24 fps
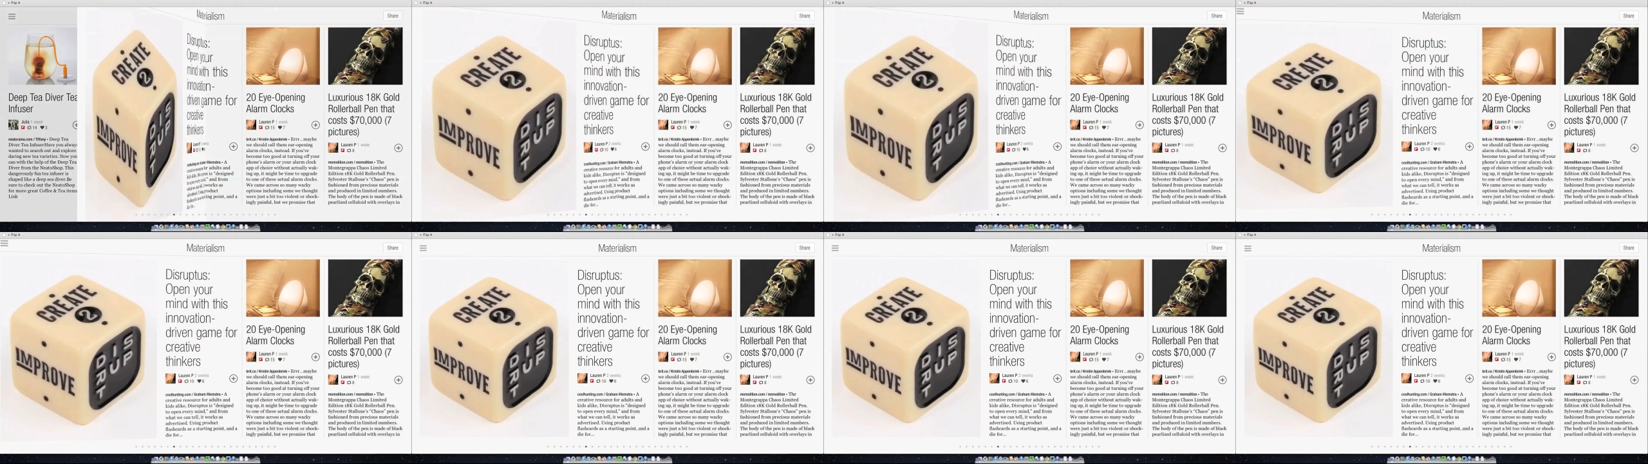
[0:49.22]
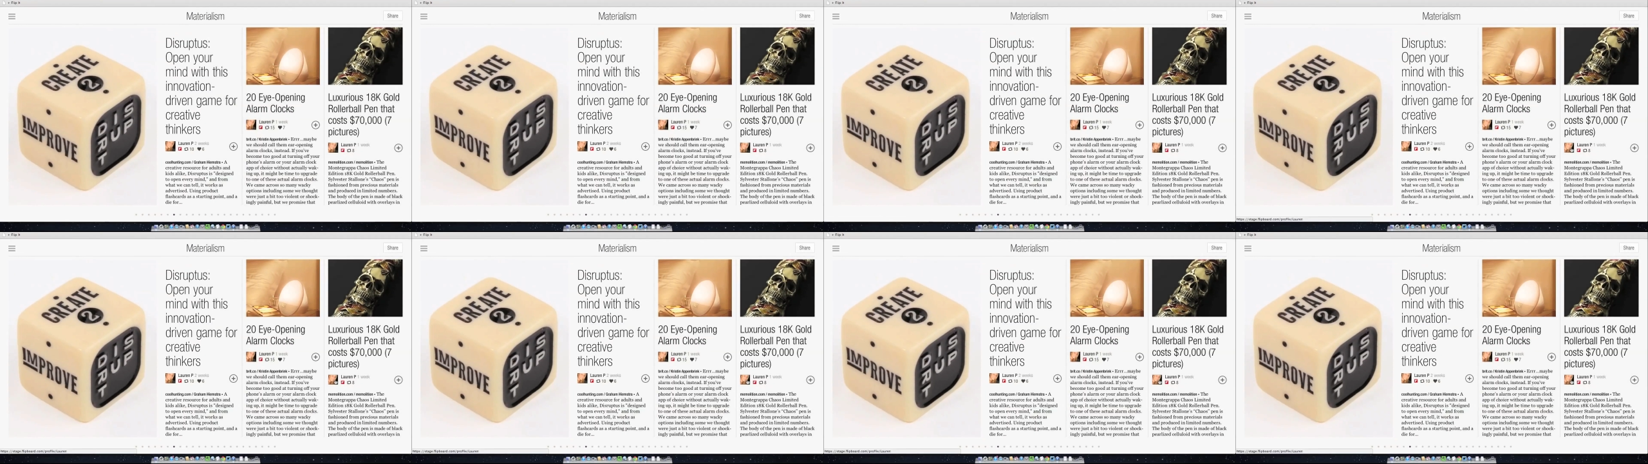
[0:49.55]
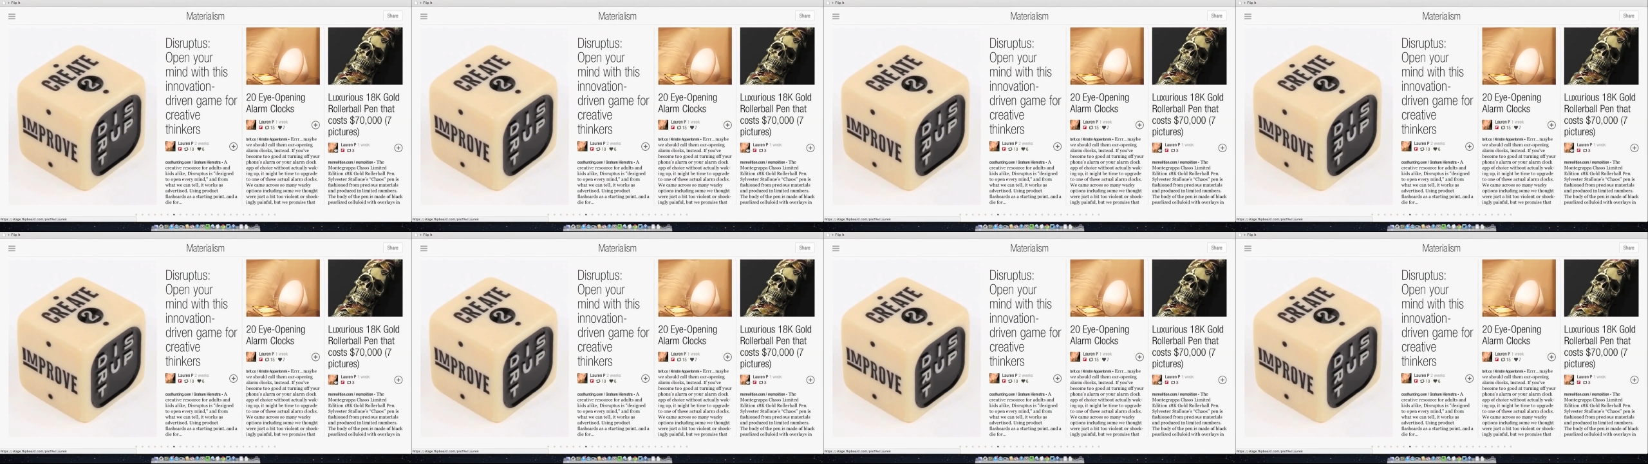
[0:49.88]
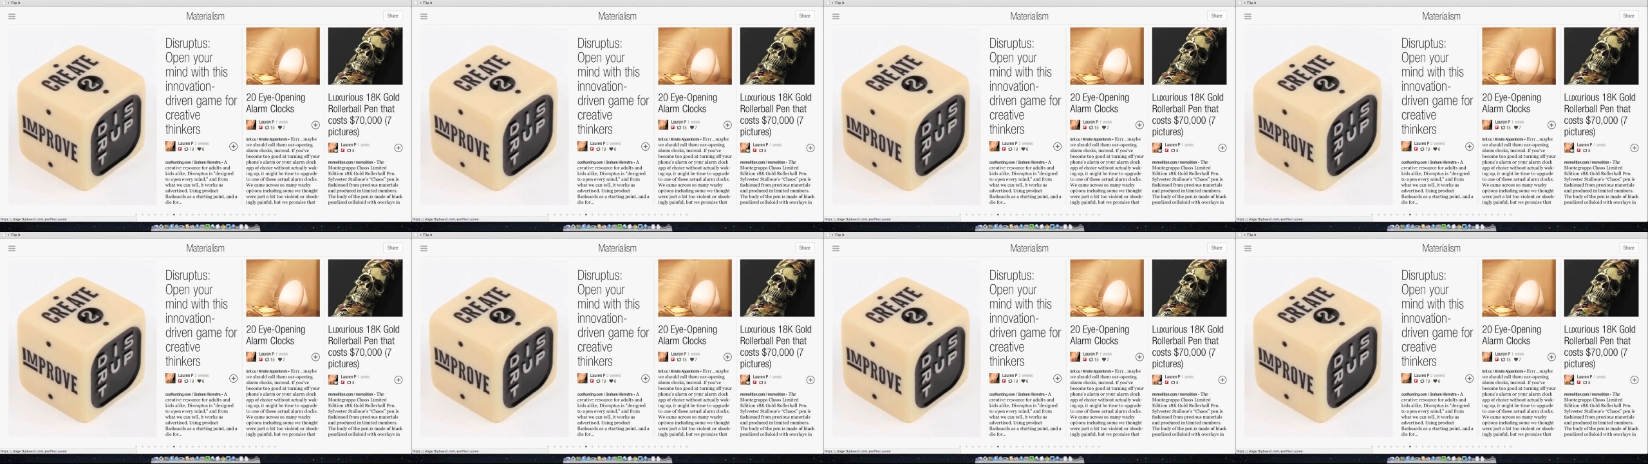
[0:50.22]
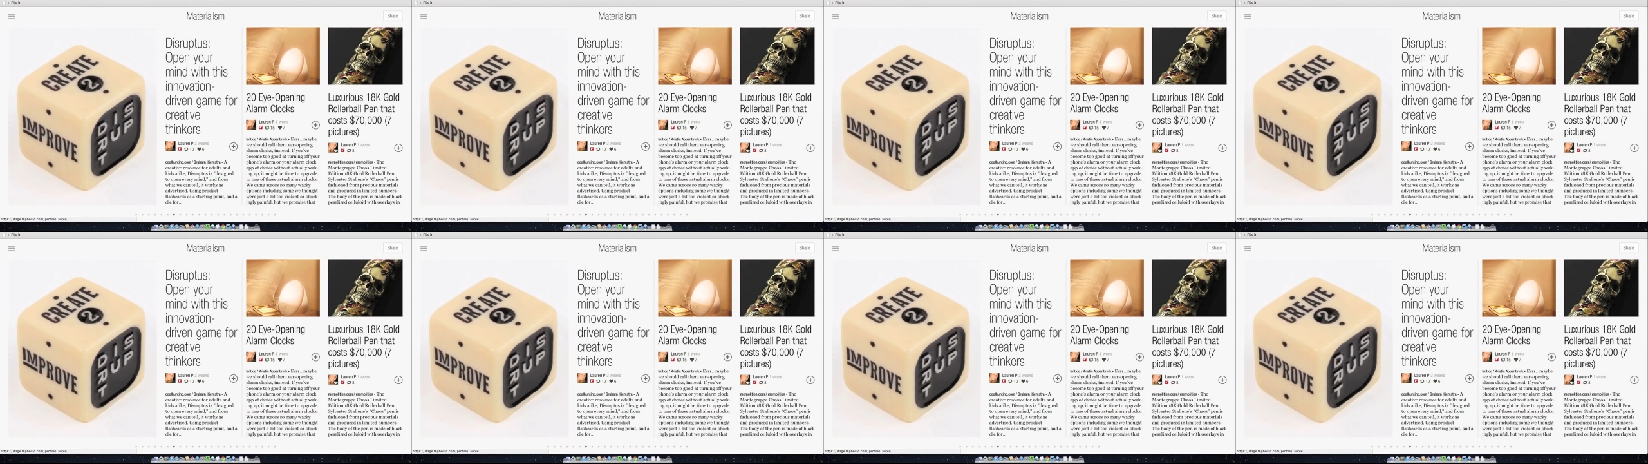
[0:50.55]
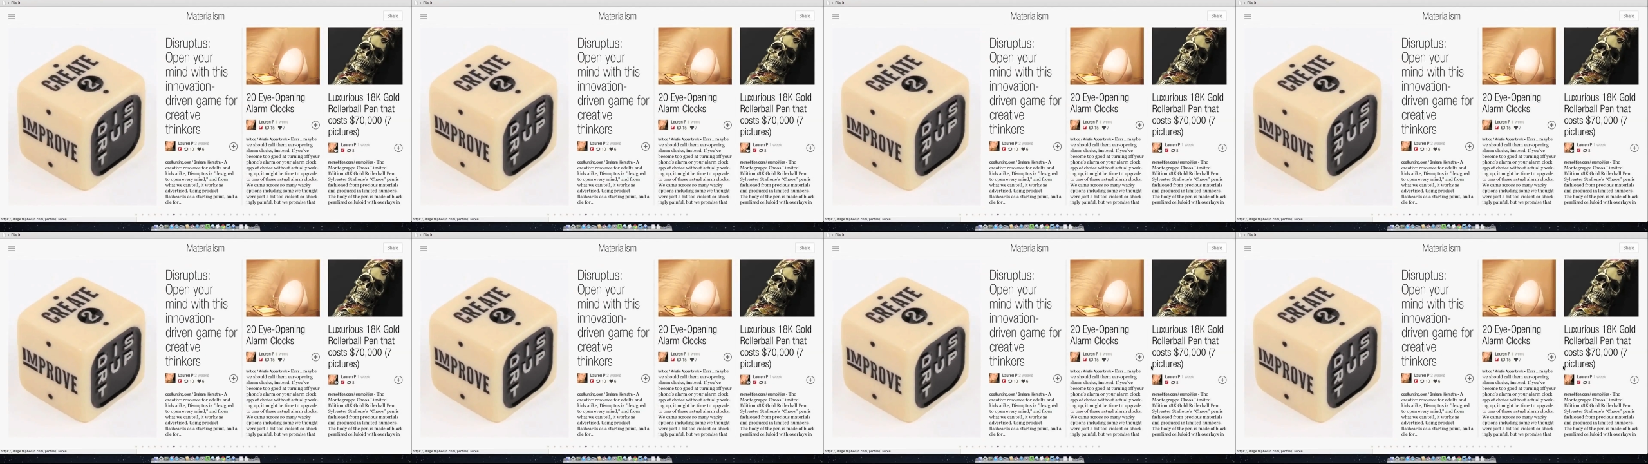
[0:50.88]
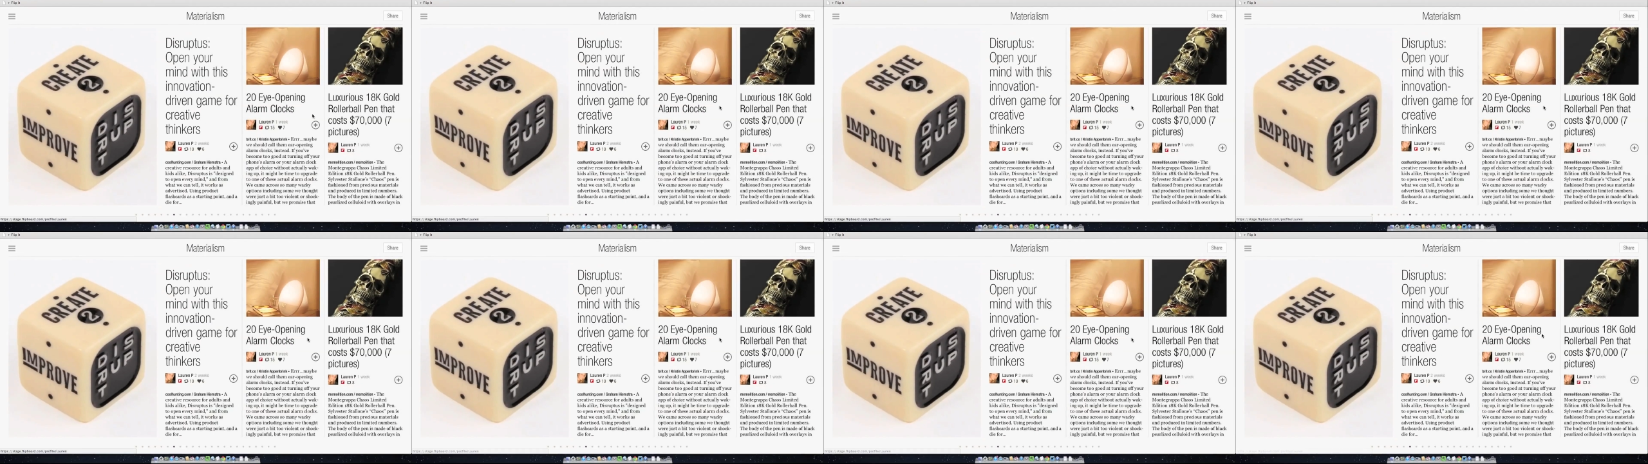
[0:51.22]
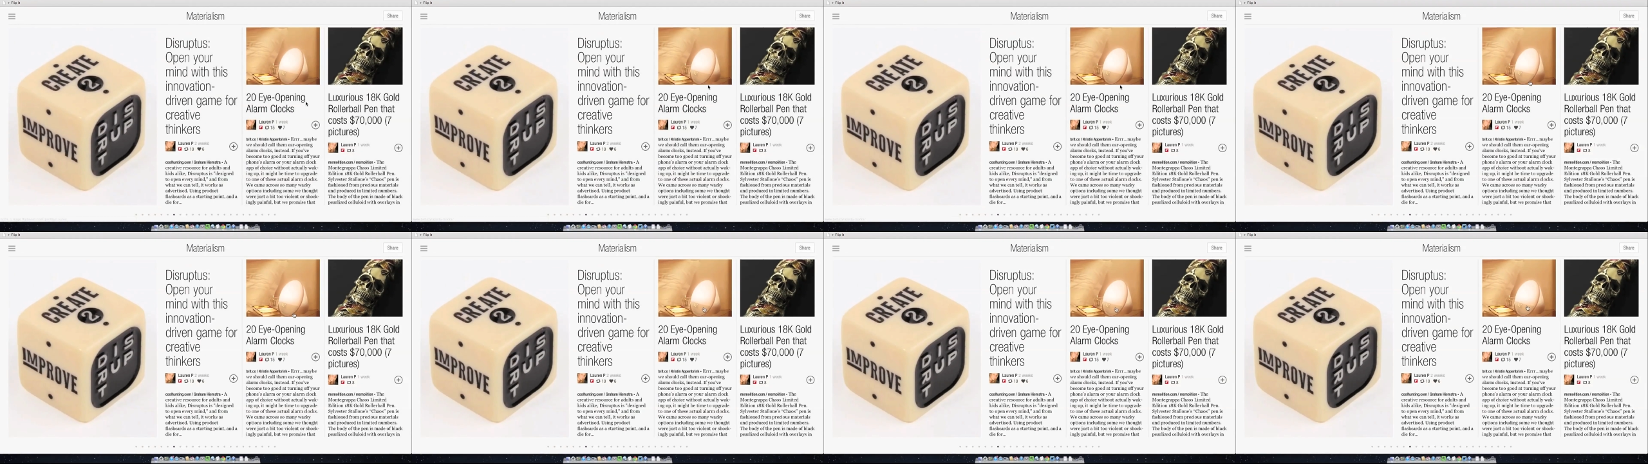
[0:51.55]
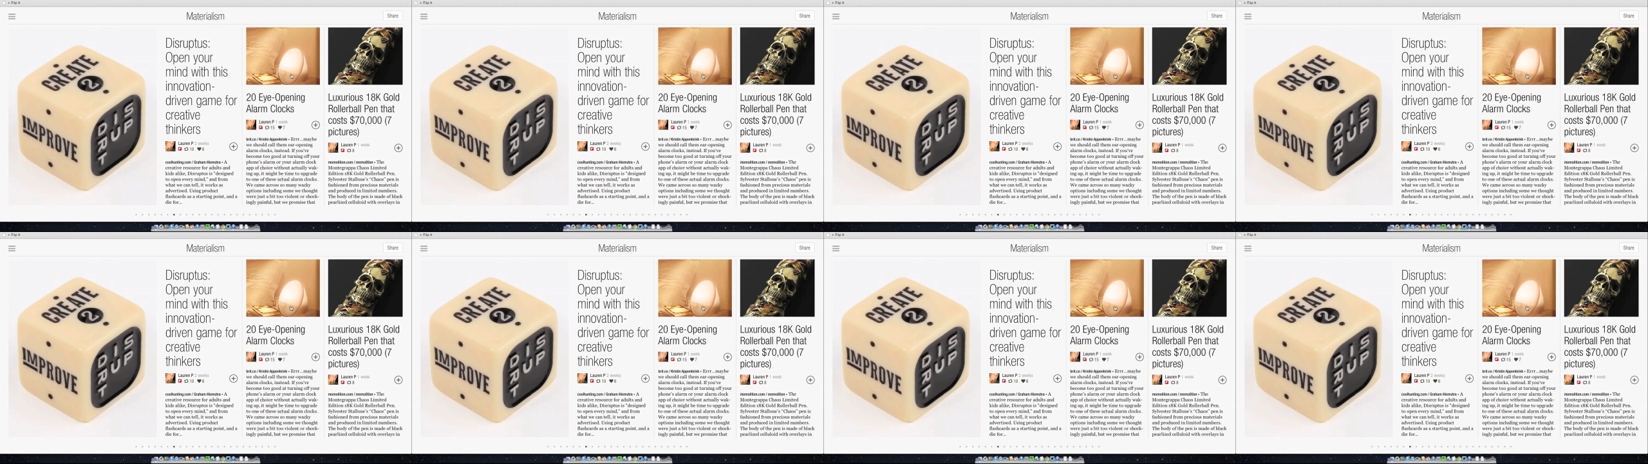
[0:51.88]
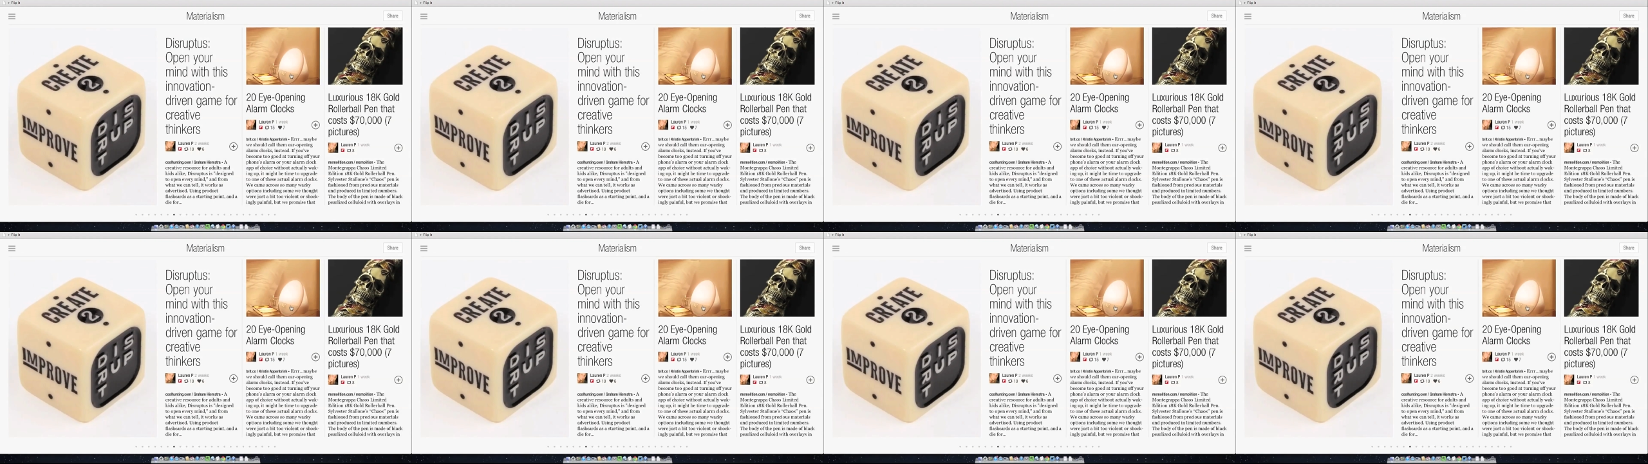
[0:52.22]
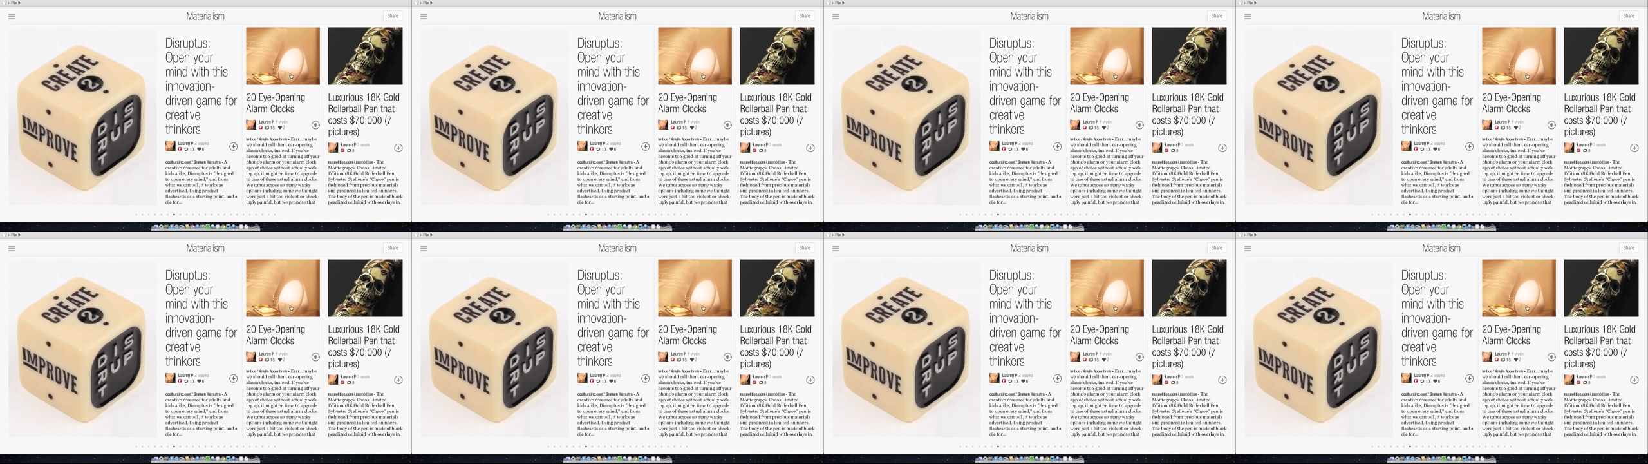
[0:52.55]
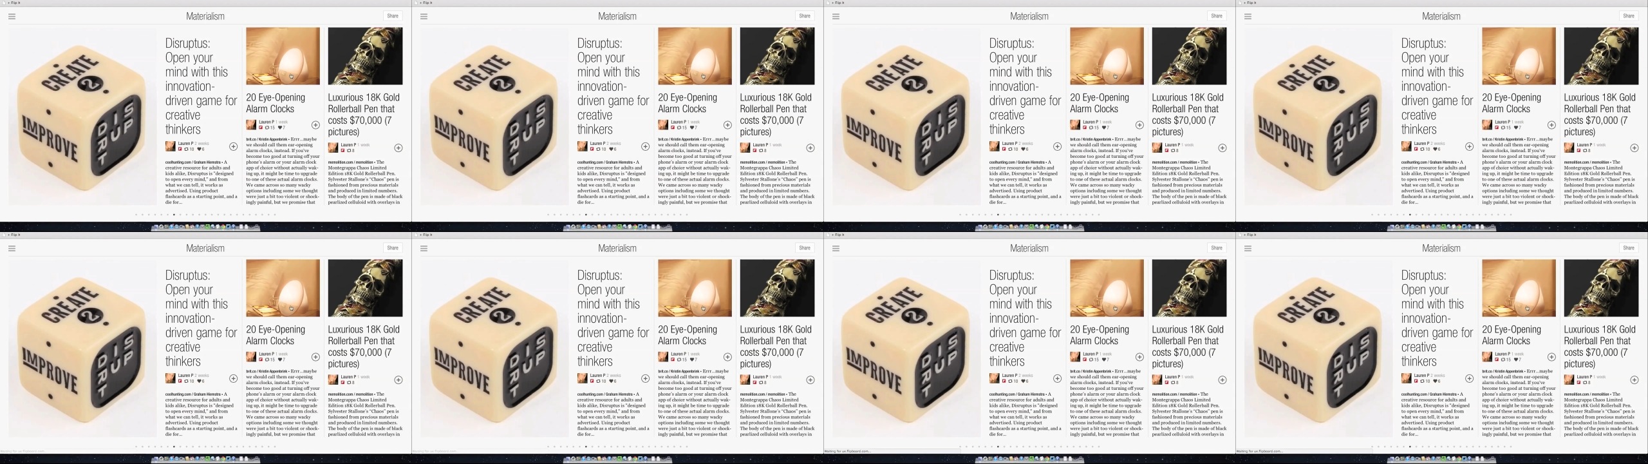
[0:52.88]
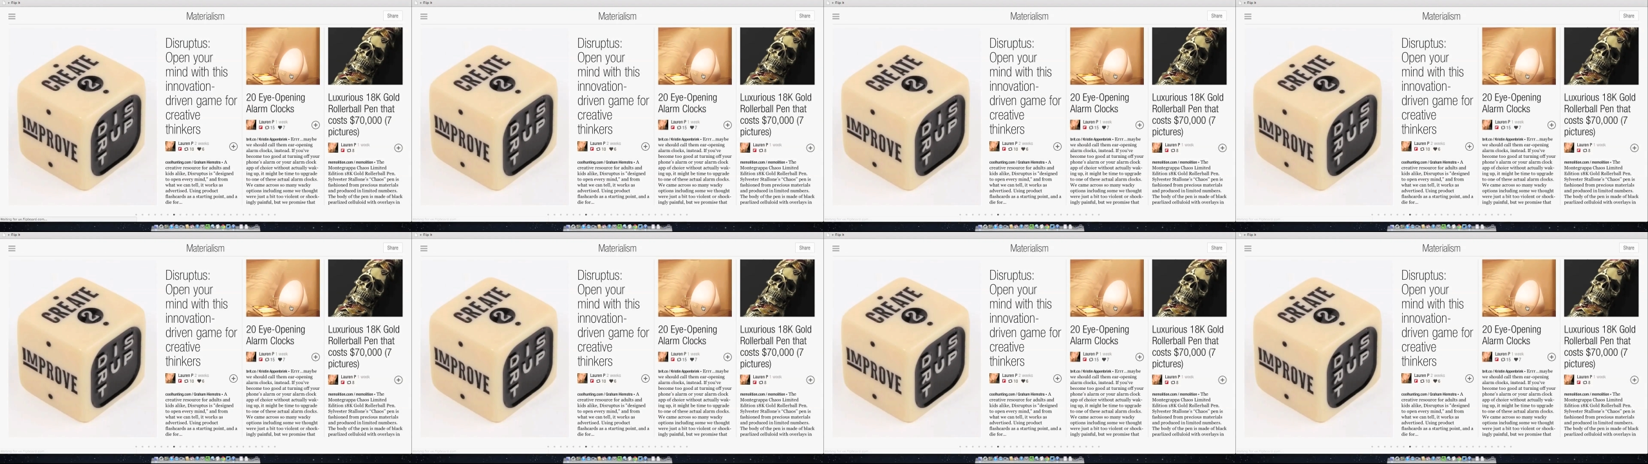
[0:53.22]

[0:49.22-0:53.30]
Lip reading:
[unreadable: no face in view]